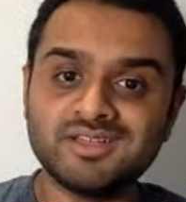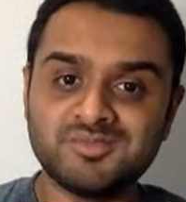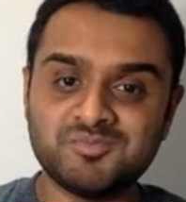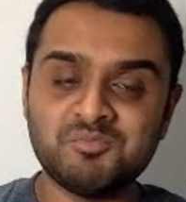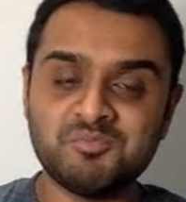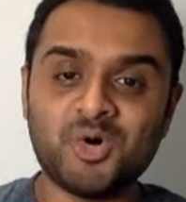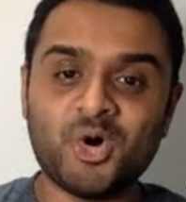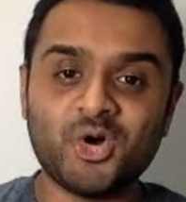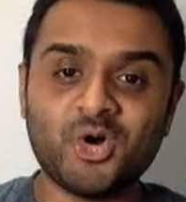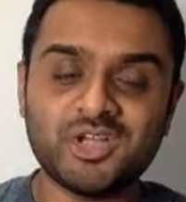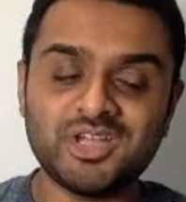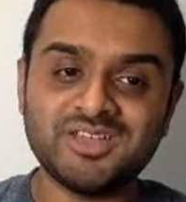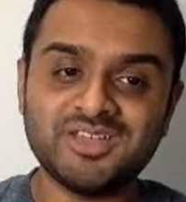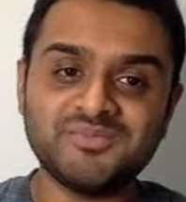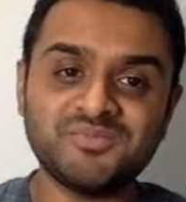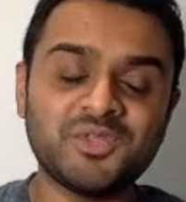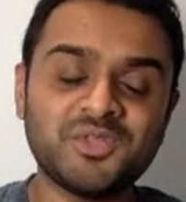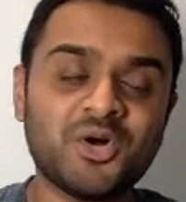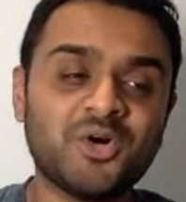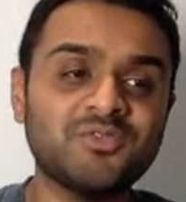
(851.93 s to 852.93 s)

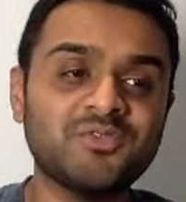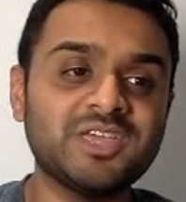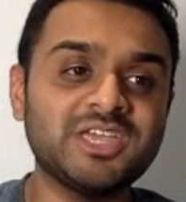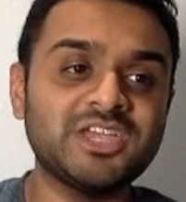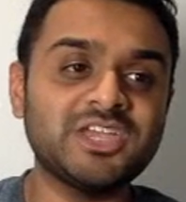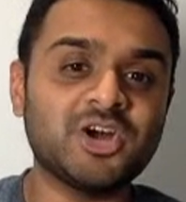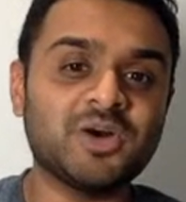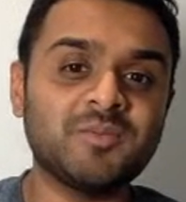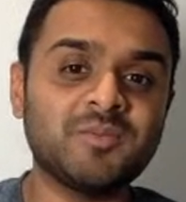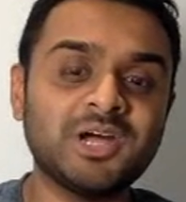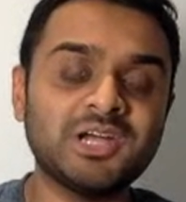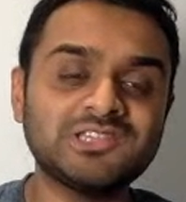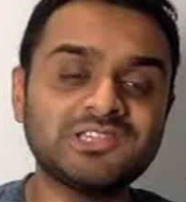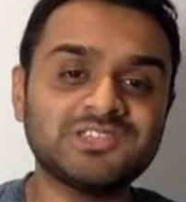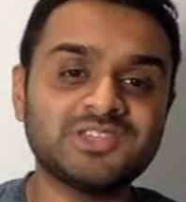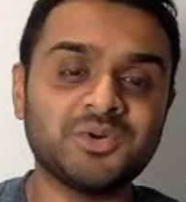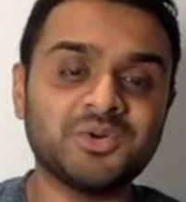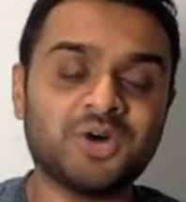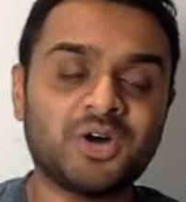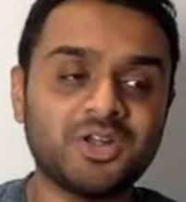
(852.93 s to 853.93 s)
market of e-commerce,
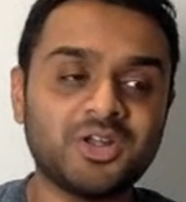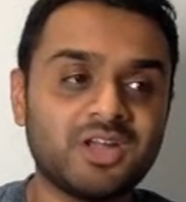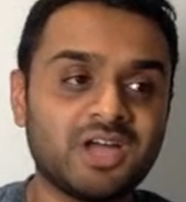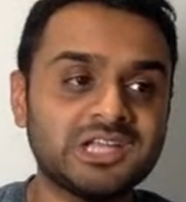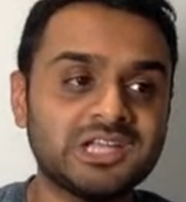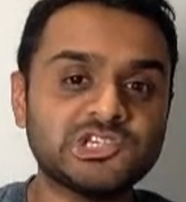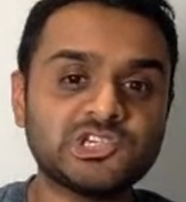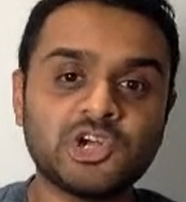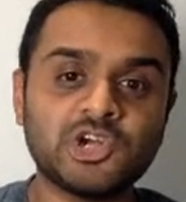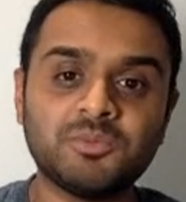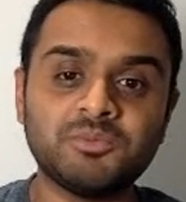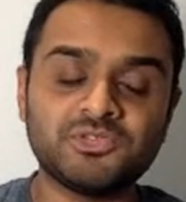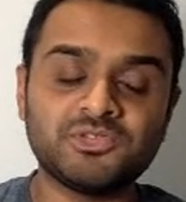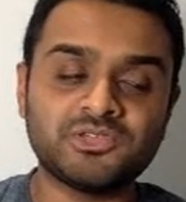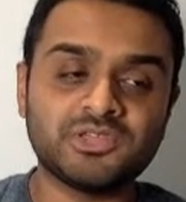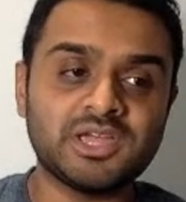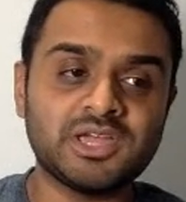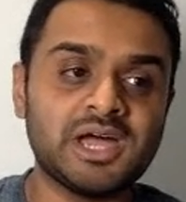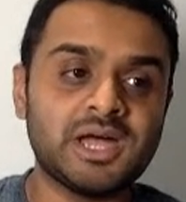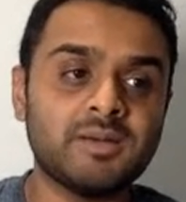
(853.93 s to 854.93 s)
so online shops
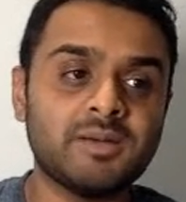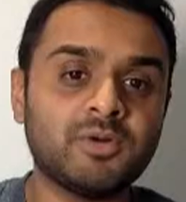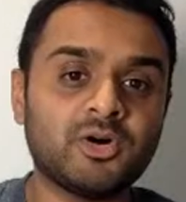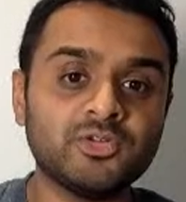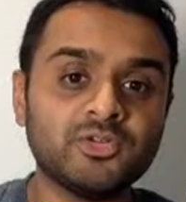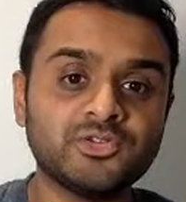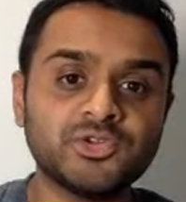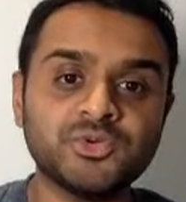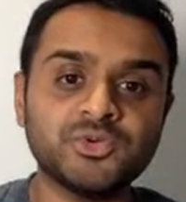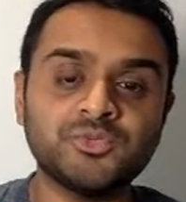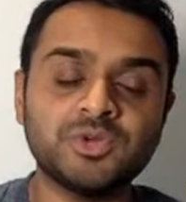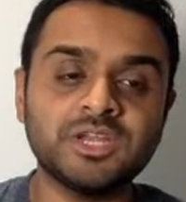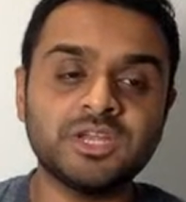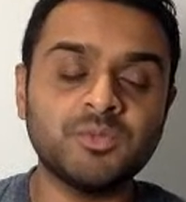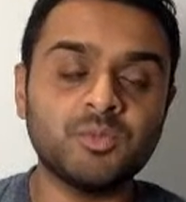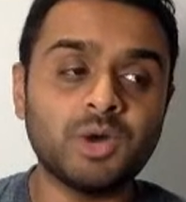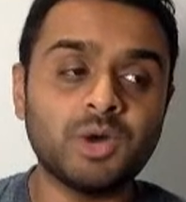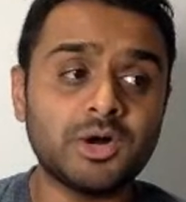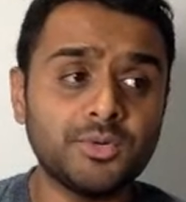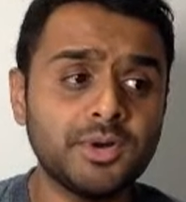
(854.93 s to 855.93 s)
are doing really
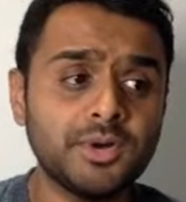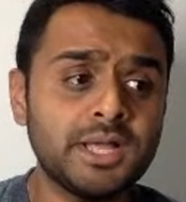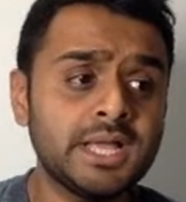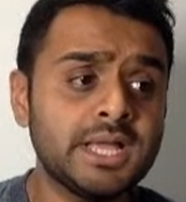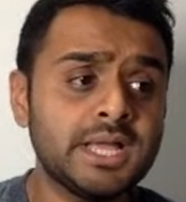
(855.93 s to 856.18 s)
well,